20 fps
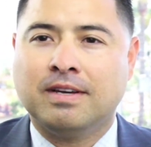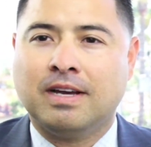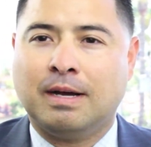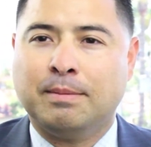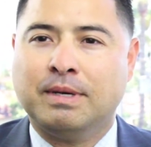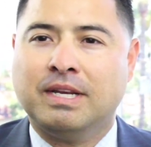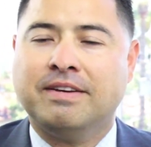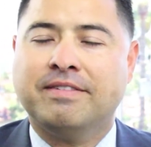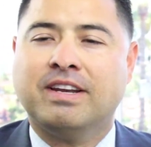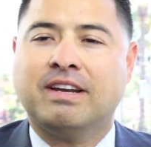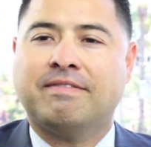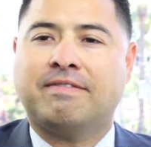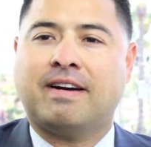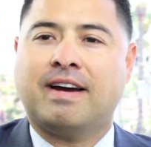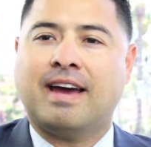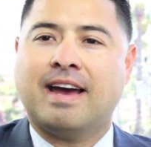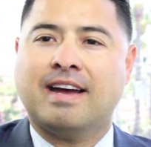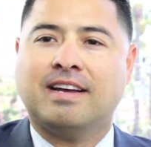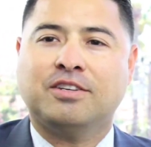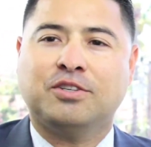I mean, even if
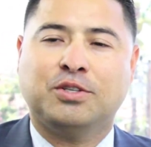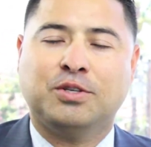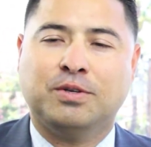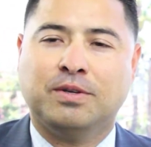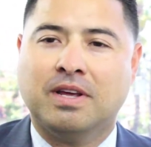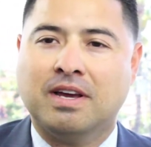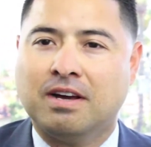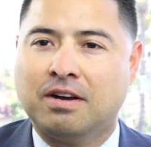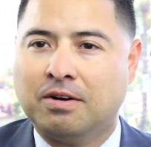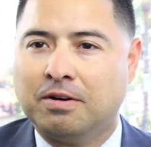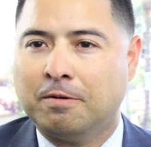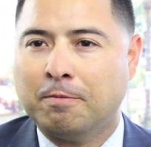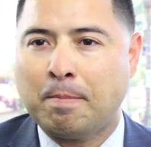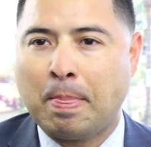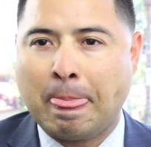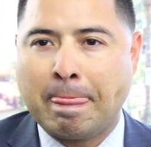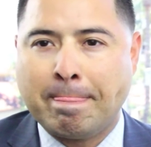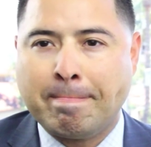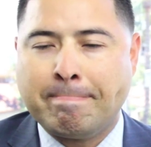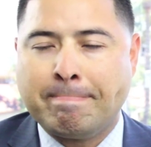I asked you now,
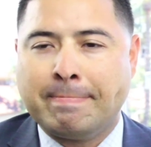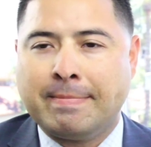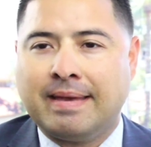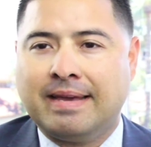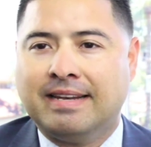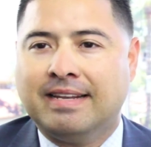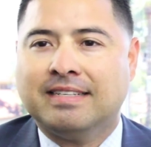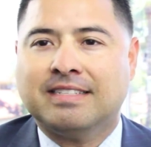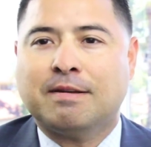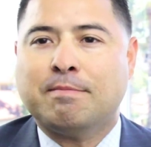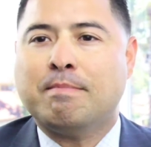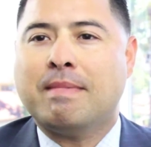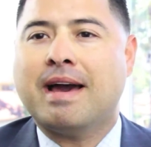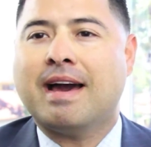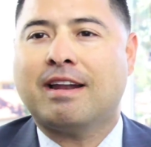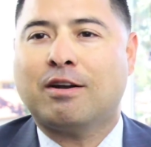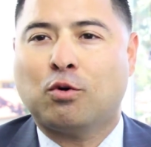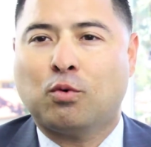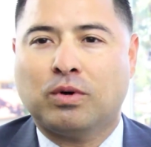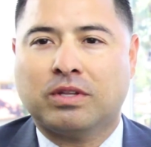it doesn't
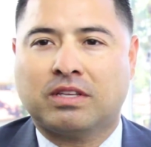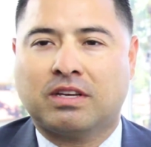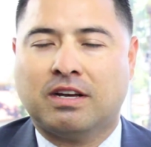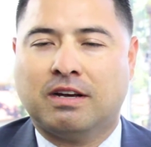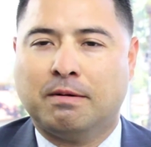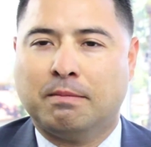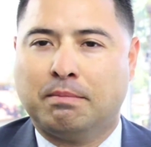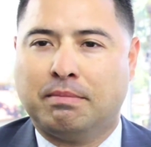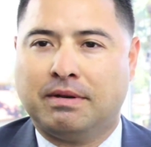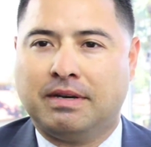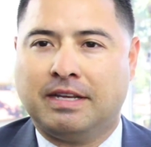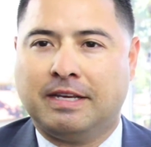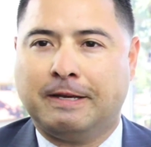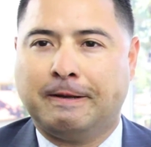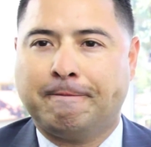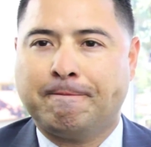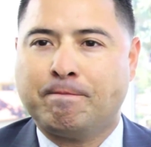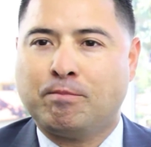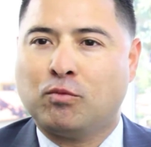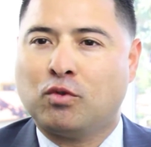matter what
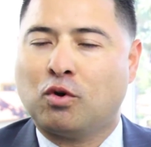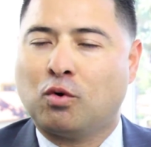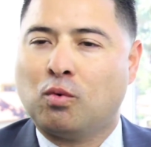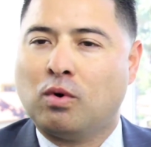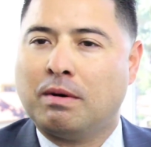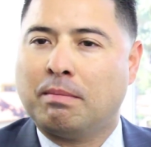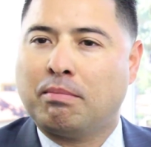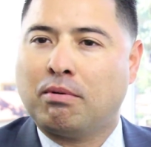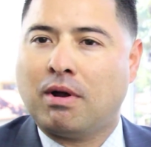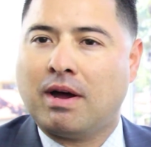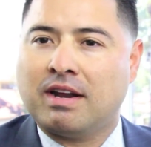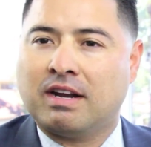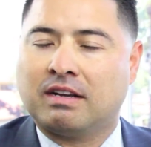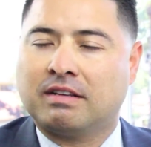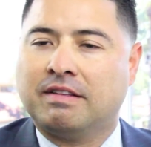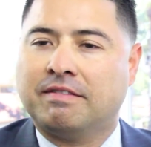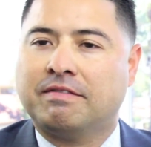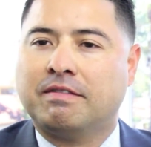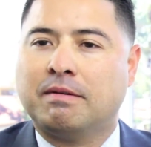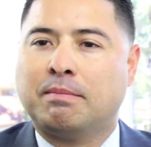company or what
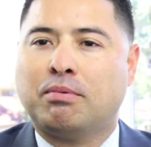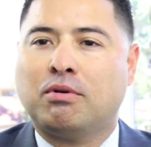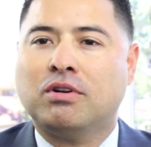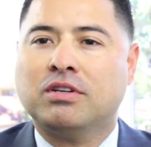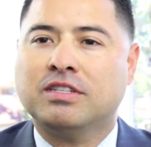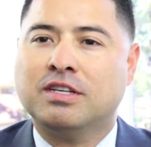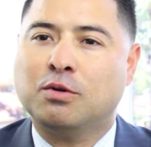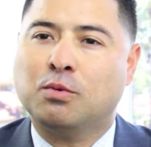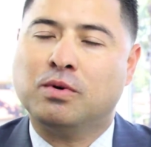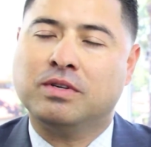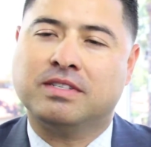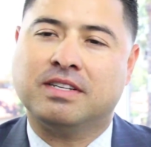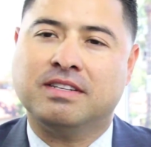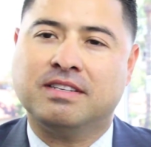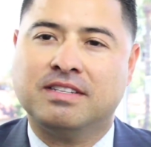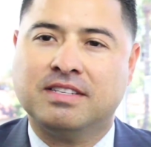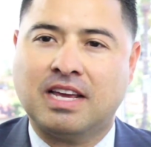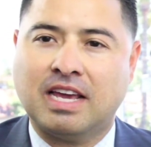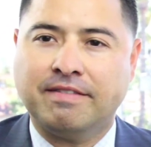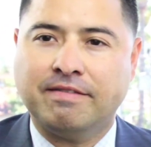product, if the person wasn't
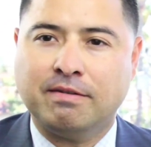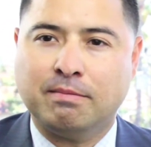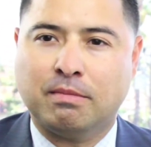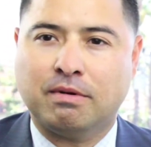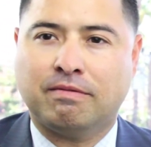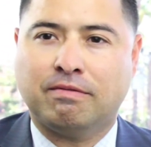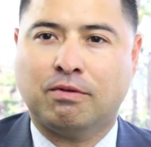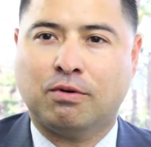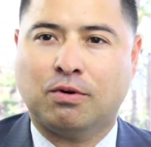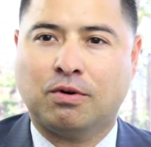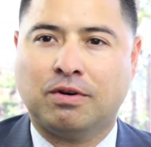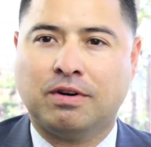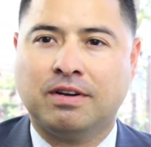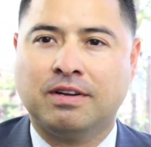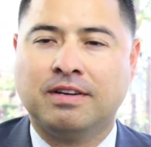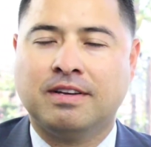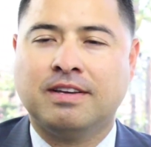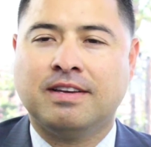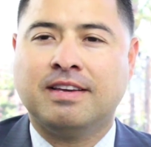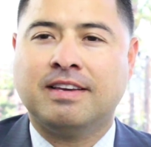saving before,
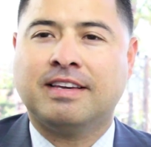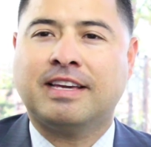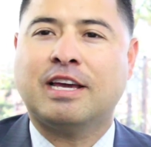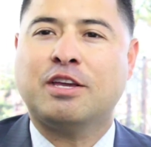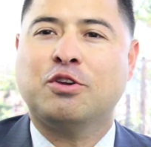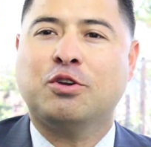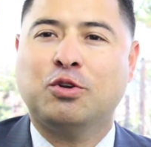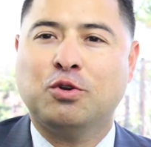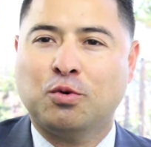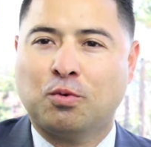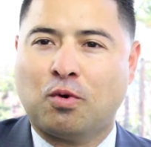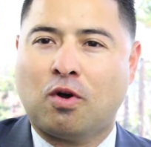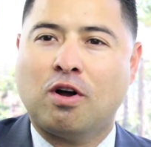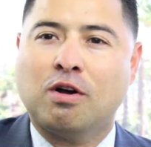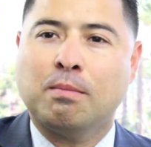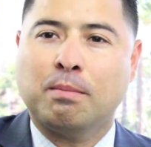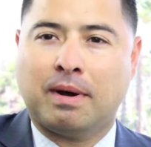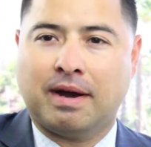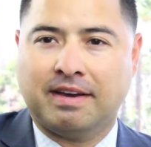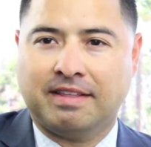can you do
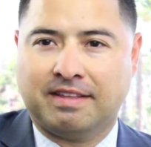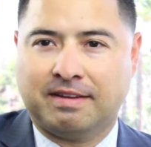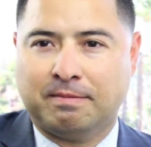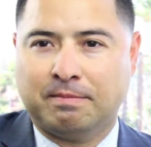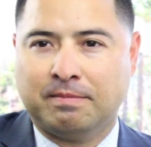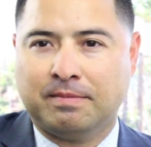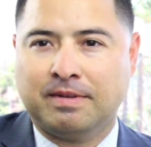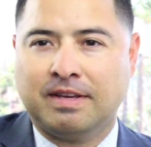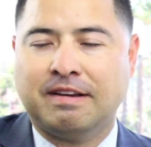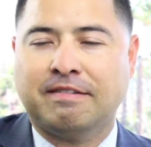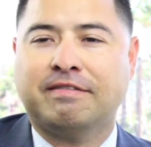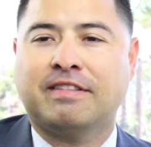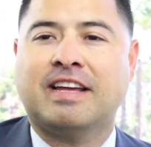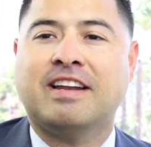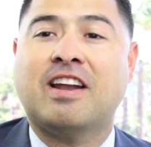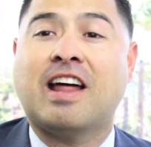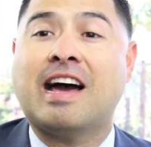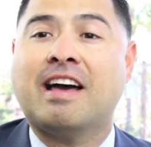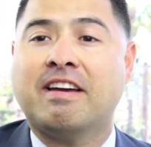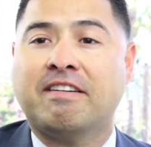wrong by them if they're
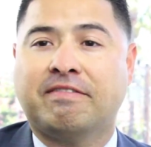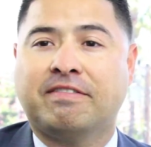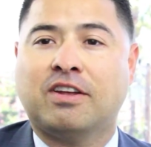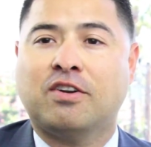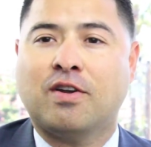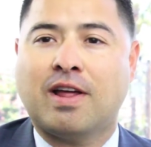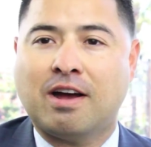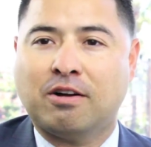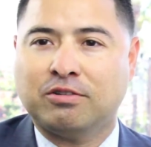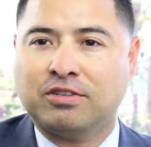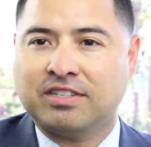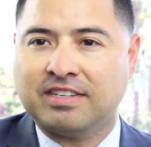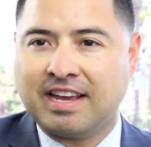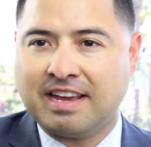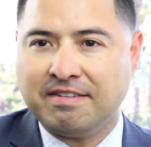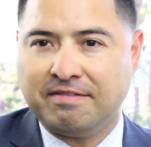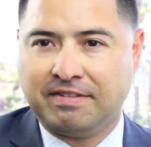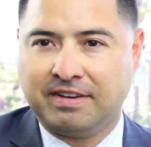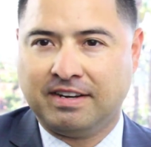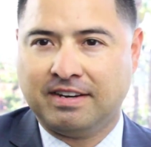now
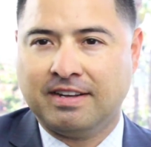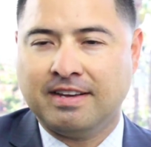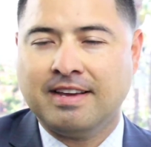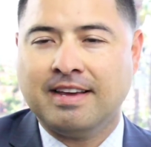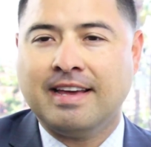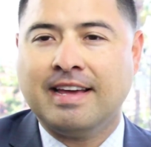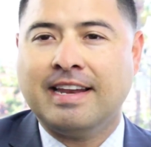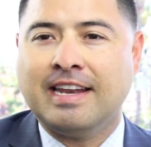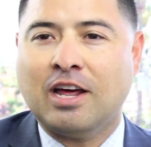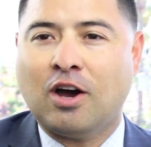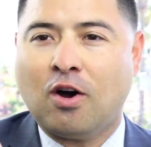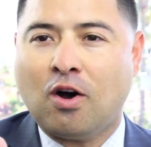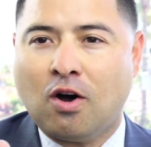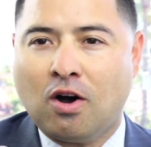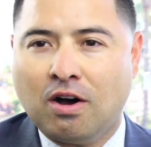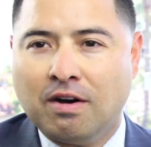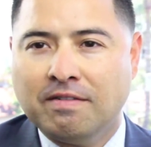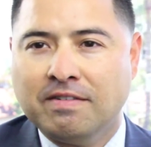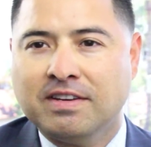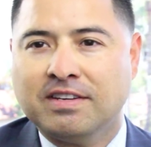saving? Now,
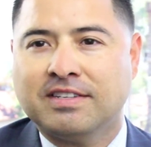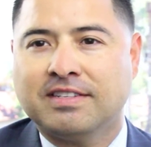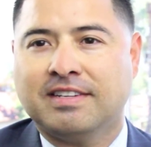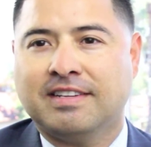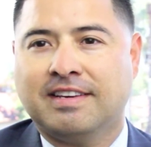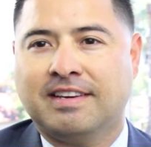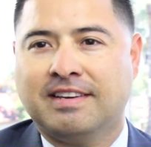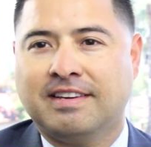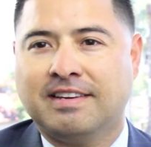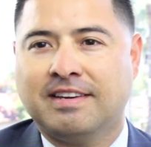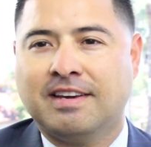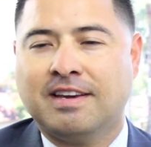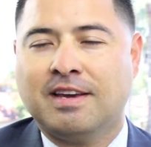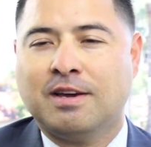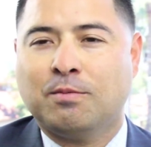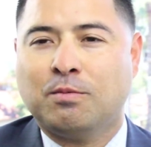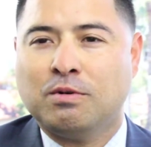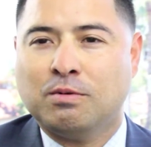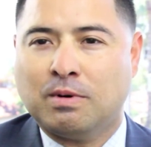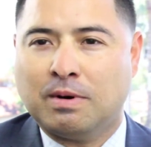obviously,
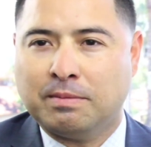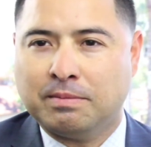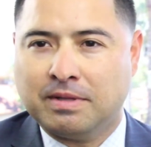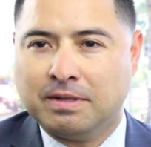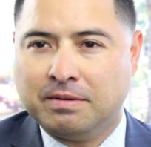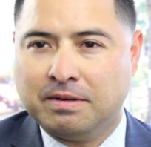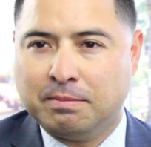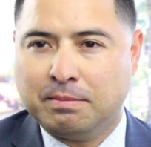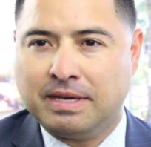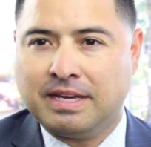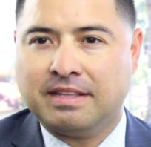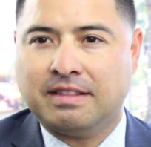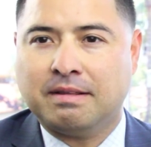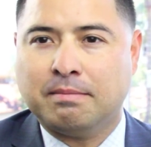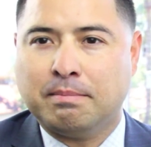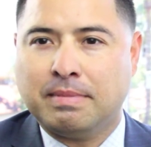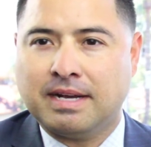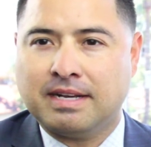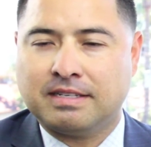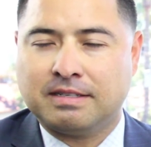we want them to be in the
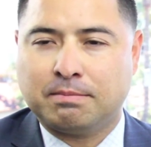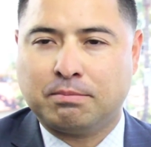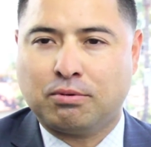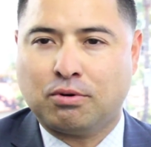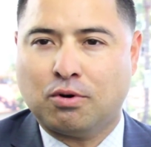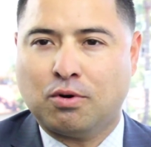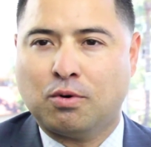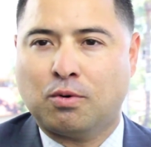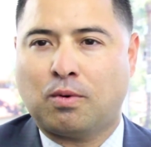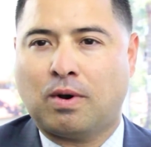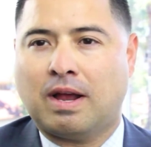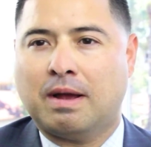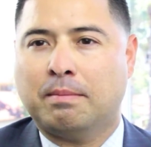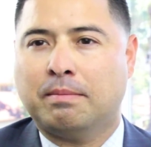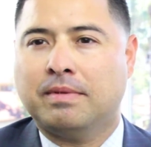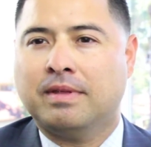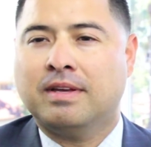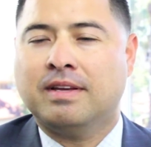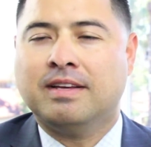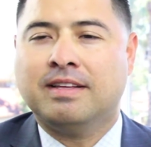best program,
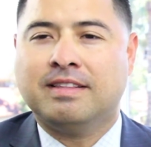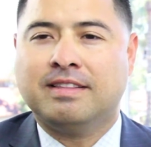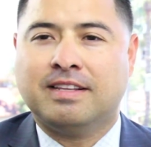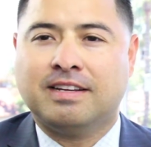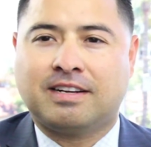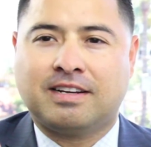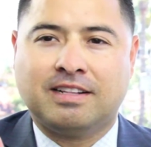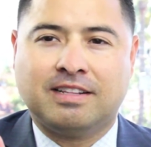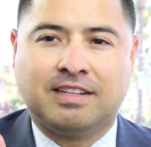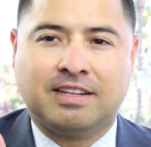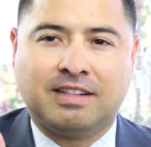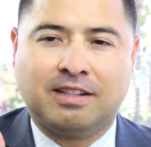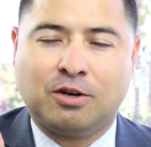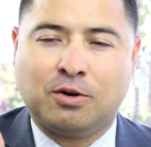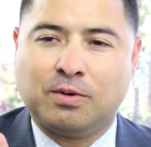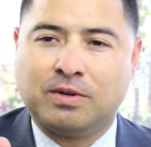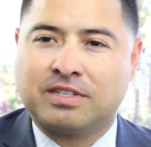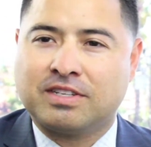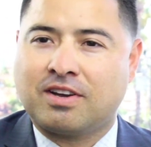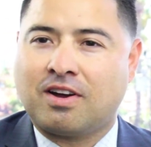the
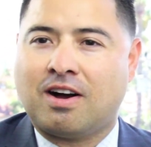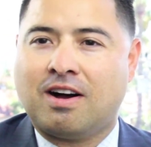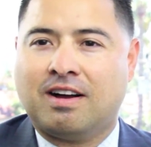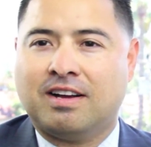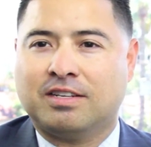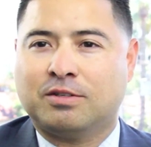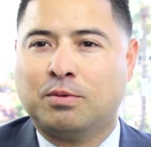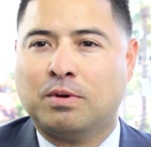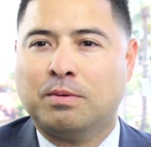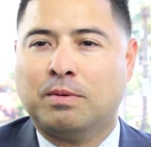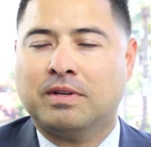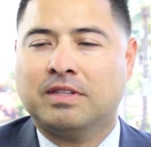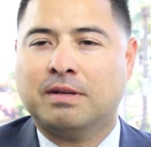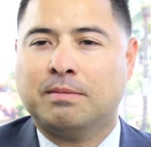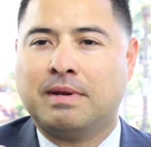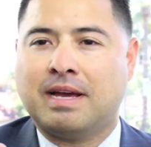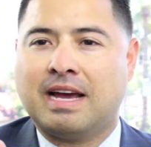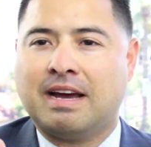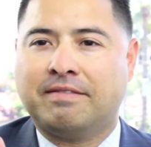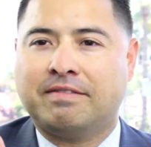lowest cost. We want
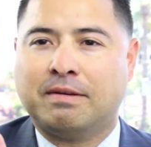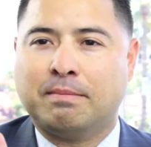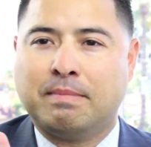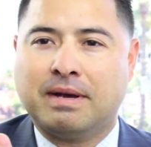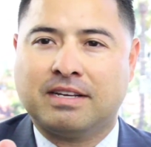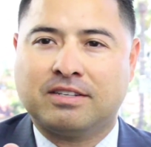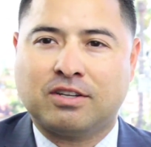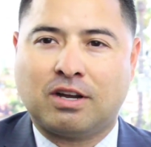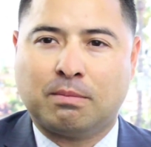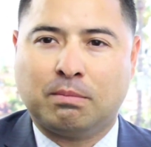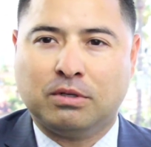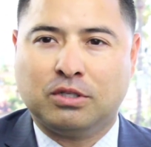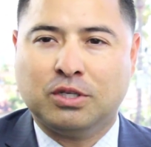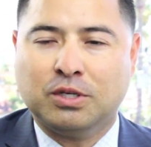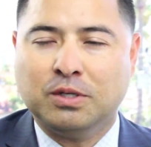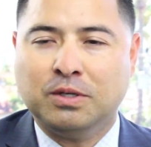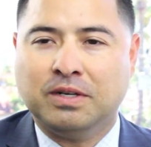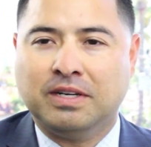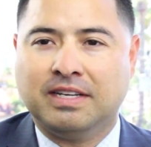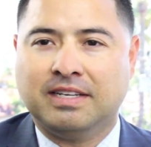them to have the best
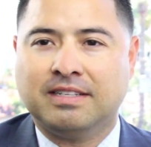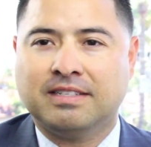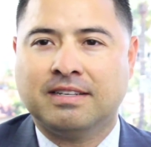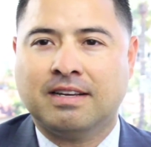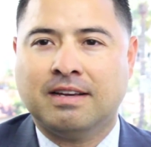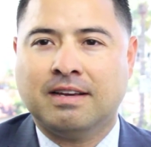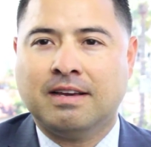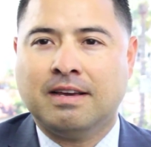opportunities.